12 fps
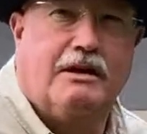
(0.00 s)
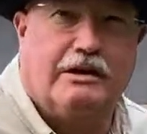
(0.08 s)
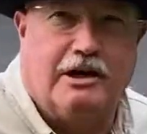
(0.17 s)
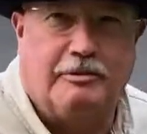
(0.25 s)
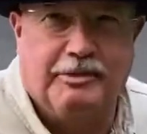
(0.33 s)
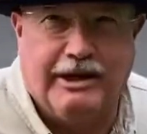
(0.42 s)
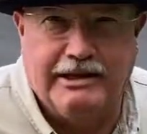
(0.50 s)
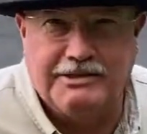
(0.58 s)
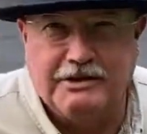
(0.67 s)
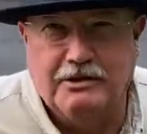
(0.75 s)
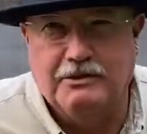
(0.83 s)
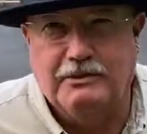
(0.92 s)
a couple days
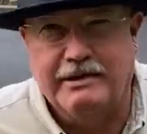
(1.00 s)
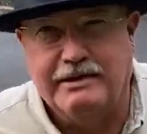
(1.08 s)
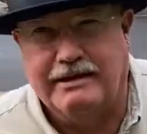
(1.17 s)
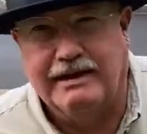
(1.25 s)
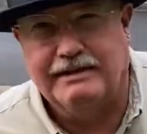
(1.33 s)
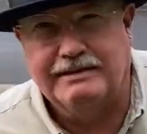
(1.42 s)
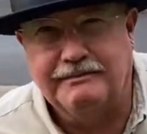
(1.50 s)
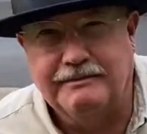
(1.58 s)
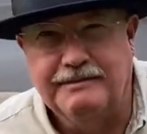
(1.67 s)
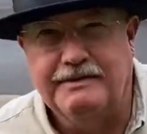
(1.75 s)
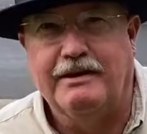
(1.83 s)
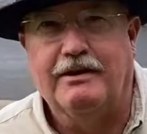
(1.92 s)
ago, one of the guys
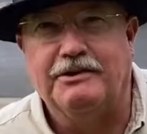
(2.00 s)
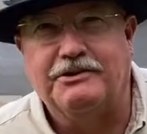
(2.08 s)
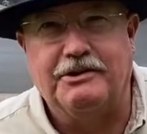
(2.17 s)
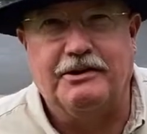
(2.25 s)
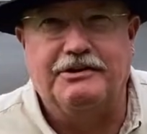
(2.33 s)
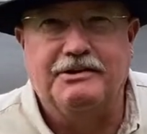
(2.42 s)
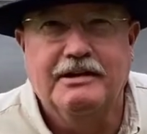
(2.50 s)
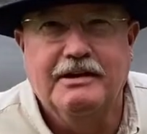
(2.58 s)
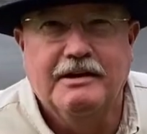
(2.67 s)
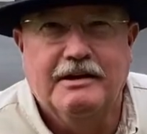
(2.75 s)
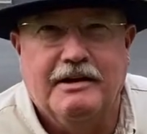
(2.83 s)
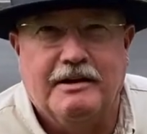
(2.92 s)
in our church
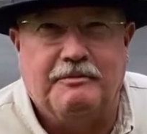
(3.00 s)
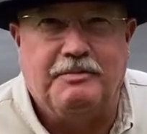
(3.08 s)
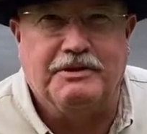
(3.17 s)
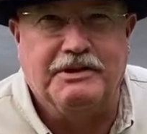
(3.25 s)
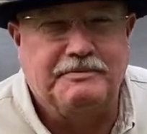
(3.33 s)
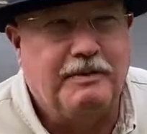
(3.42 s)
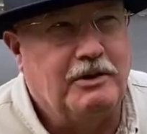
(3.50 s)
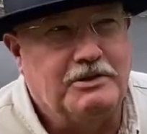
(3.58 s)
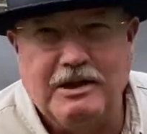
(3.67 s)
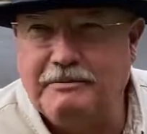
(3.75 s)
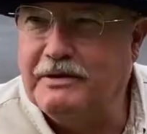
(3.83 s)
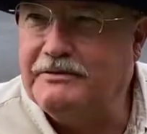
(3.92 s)
put this
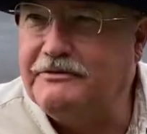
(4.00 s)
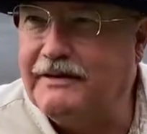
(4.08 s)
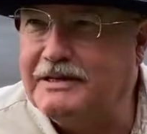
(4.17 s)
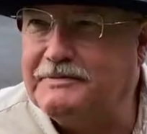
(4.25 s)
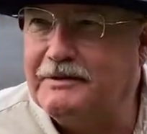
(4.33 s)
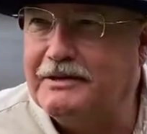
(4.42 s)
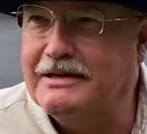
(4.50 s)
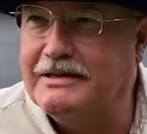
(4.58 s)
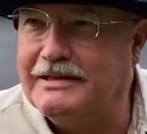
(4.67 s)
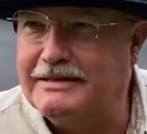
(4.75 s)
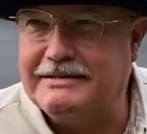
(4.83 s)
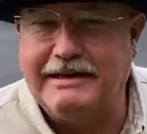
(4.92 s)
post up on Facebook
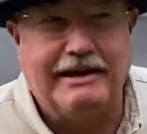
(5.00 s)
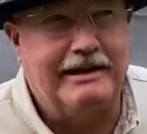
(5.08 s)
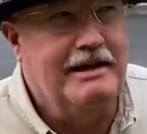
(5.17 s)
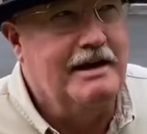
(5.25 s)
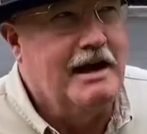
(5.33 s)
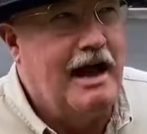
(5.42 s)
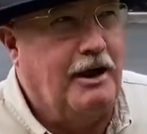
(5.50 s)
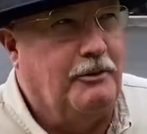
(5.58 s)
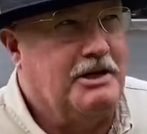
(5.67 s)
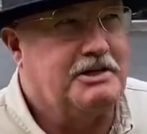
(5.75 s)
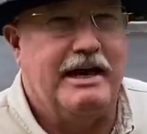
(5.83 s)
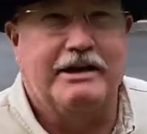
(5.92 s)
that said, I, I
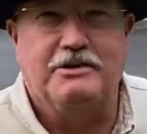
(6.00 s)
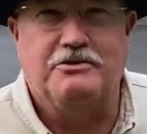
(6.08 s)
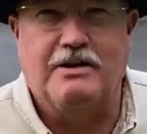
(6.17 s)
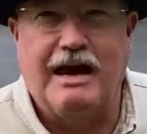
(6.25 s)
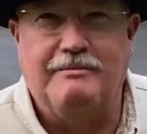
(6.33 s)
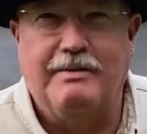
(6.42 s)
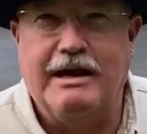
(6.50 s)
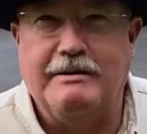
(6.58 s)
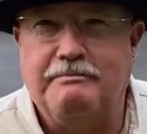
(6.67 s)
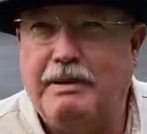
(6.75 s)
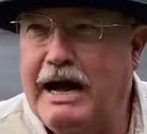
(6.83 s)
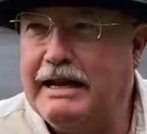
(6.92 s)
wish I could drop my
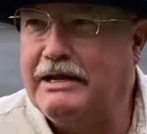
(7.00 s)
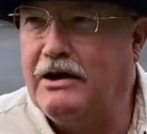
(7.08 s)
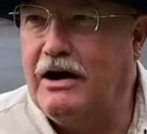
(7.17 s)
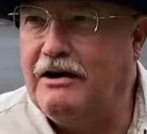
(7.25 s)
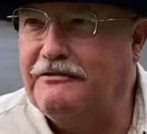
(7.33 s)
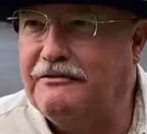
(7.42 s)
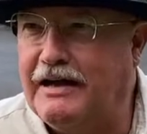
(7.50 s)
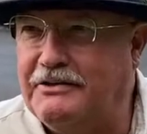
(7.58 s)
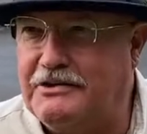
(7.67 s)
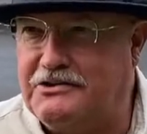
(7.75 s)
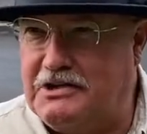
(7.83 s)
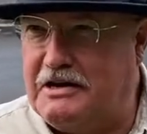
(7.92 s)
body off at
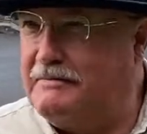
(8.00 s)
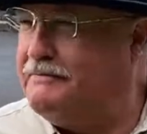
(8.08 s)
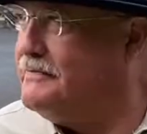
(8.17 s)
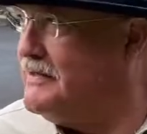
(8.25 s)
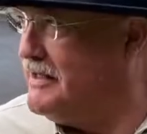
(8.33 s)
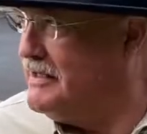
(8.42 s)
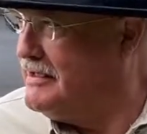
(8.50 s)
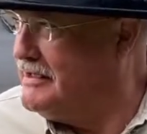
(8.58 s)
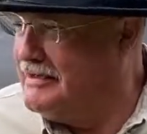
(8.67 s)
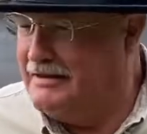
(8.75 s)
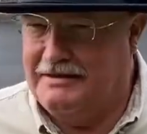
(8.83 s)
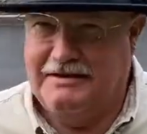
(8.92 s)
the gym
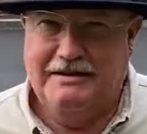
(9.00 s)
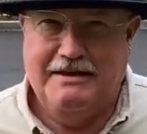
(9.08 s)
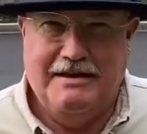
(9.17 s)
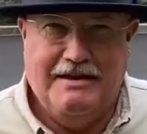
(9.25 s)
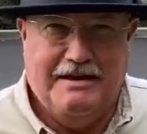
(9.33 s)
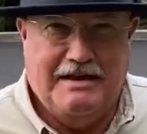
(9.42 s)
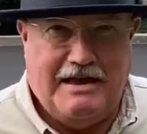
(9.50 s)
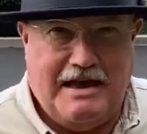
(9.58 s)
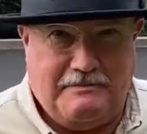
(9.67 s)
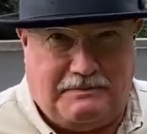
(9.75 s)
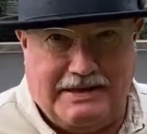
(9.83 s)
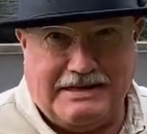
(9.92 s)

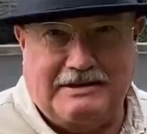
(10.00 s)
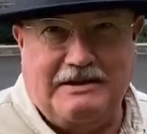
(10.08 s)
and pick it,